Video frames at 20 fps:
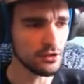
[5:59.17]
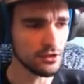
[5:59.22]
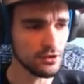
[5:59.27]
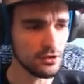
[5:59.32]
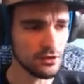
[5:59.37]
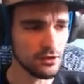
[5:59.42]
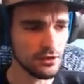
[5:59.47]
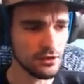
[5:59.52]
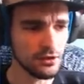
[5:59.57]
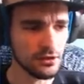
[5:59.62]

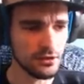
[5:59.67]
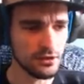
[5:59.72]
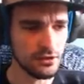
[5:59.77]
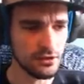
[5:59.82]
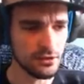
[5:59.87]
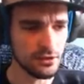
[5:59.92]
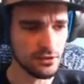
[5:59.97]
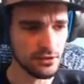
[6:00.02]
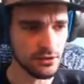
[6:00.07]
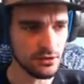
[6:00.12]

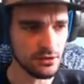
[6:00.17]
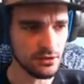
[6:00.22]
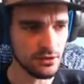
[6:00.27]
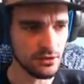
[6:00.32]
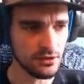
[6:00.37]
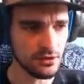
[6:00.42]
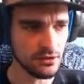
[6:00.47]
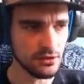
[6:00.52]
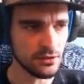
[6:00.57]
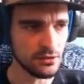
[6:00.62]

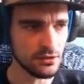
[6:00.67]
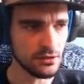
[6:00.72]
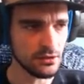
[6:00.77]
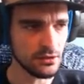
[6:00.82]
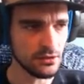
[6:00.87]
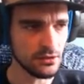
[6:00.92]
(no one is talking)